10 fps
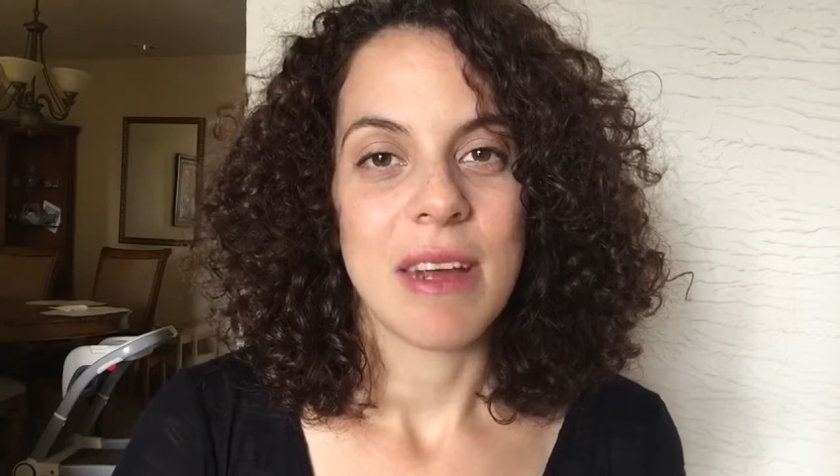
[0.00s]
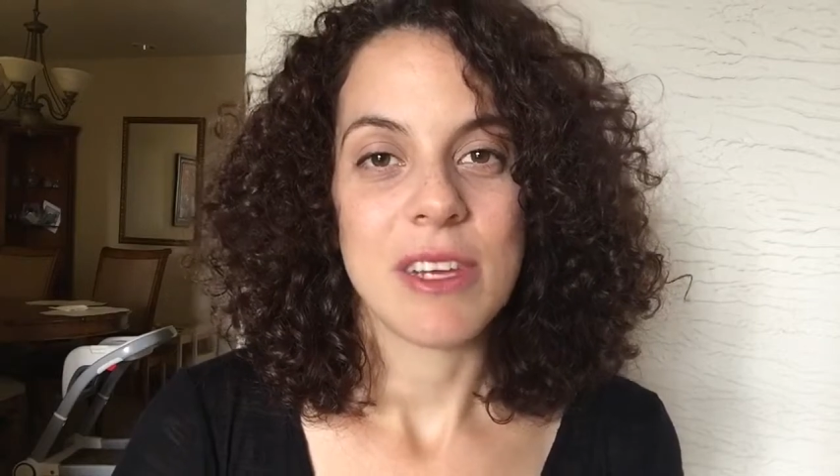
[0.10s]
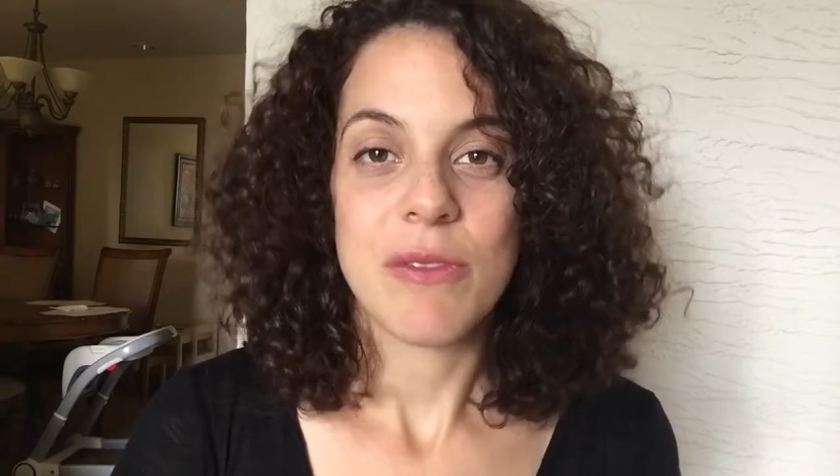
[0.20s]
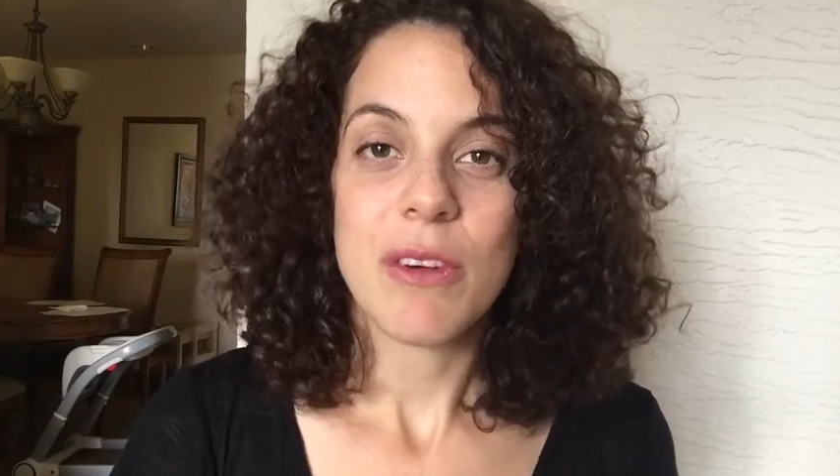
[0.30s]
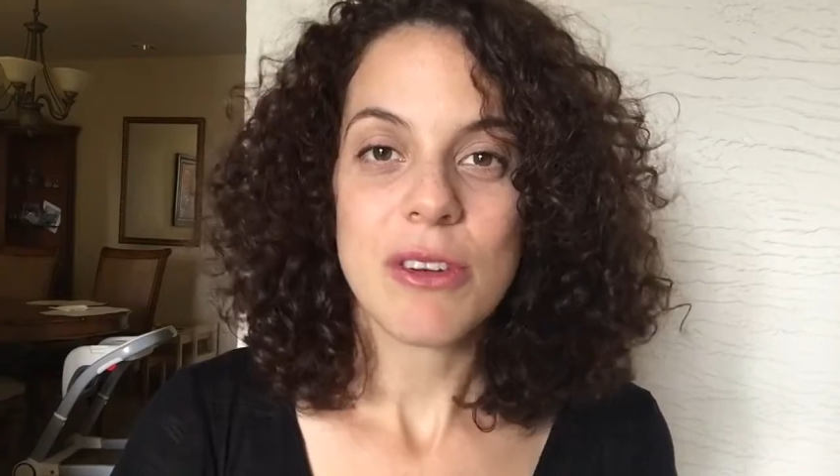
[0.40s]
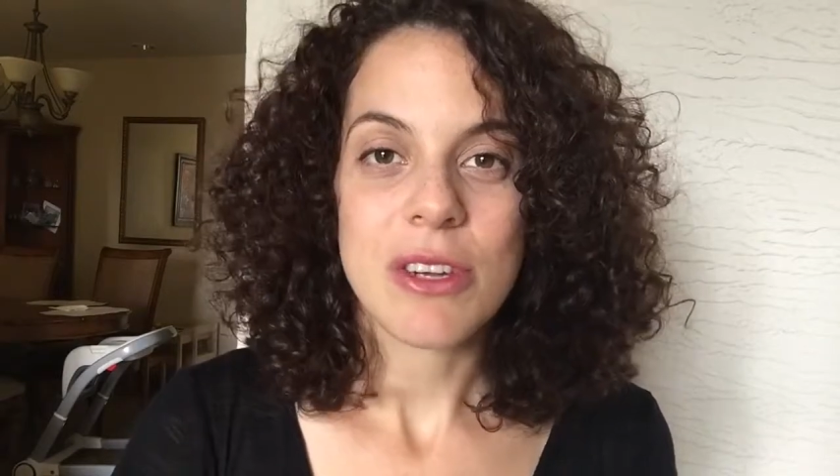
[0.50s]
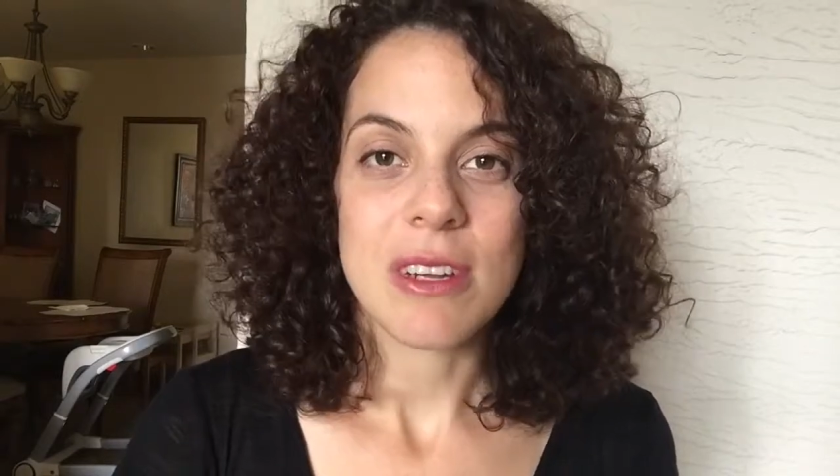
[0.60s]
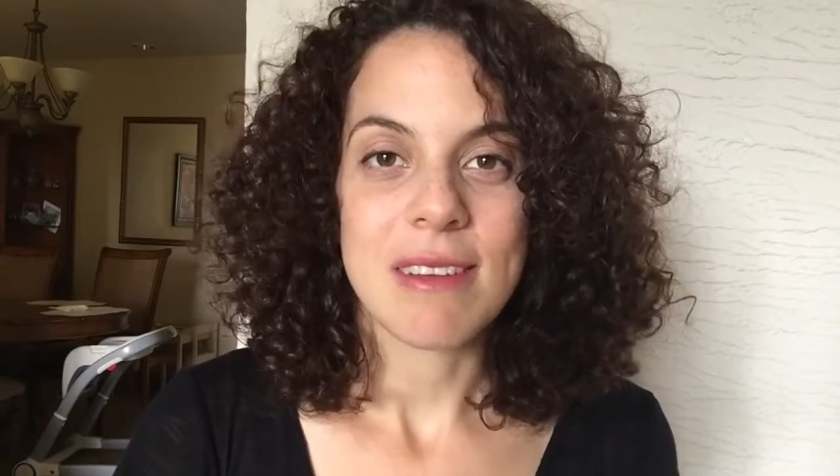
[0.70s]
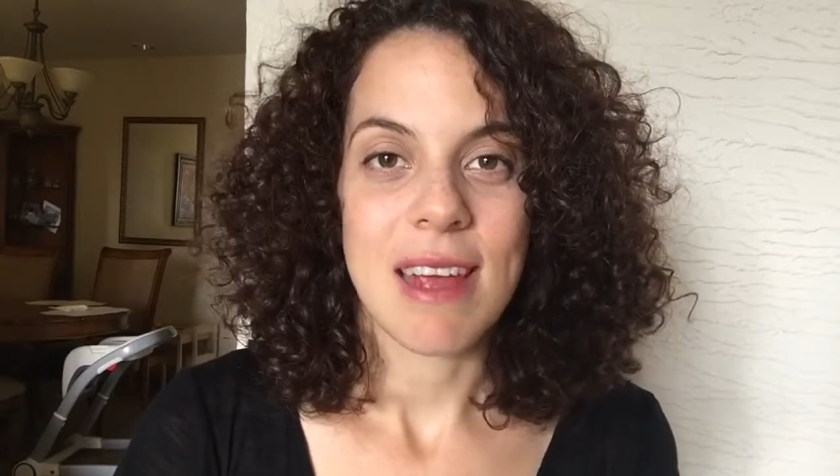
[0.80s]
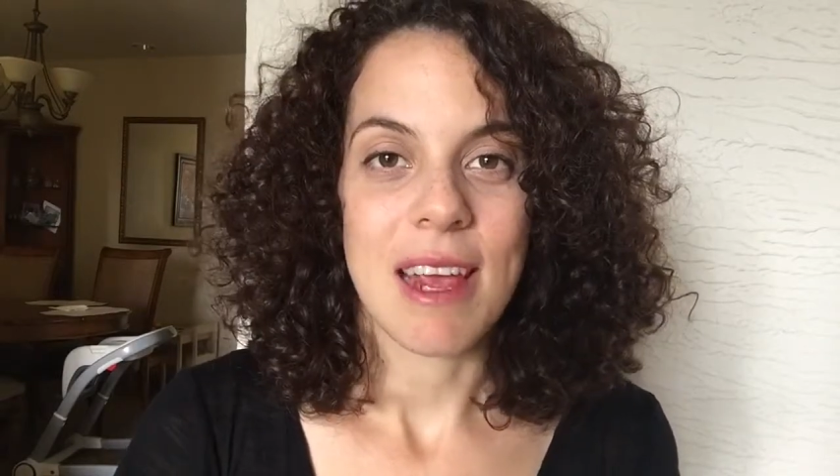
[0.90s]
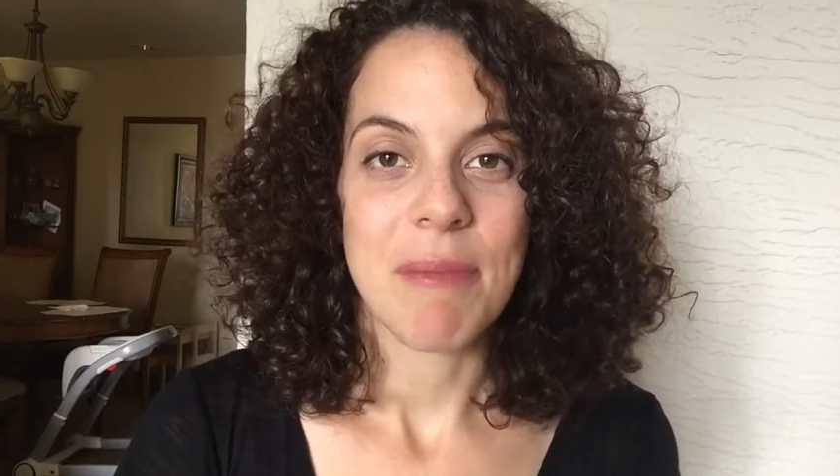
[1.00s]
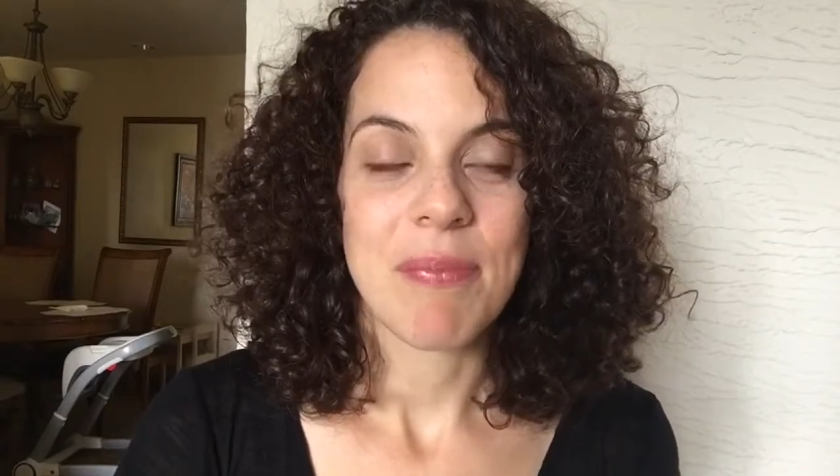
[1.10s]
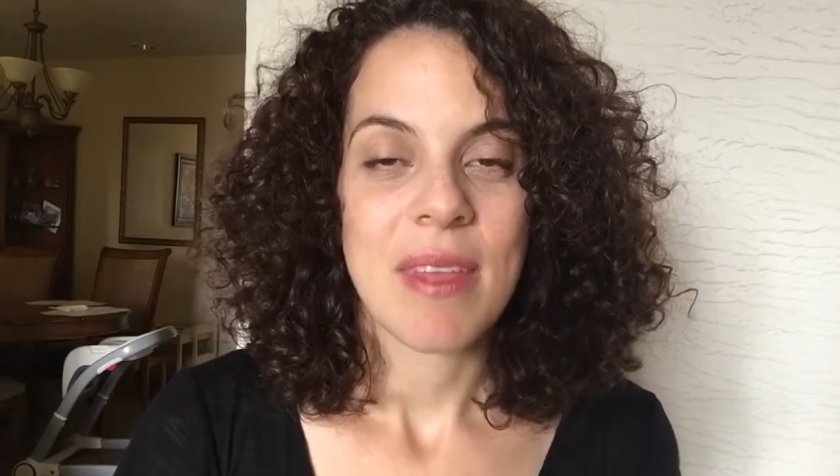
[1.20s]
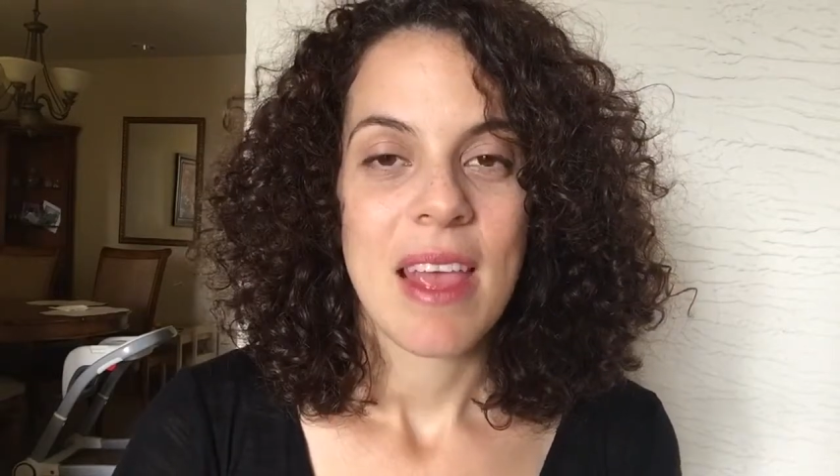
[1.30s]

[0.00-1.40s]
my devotional time.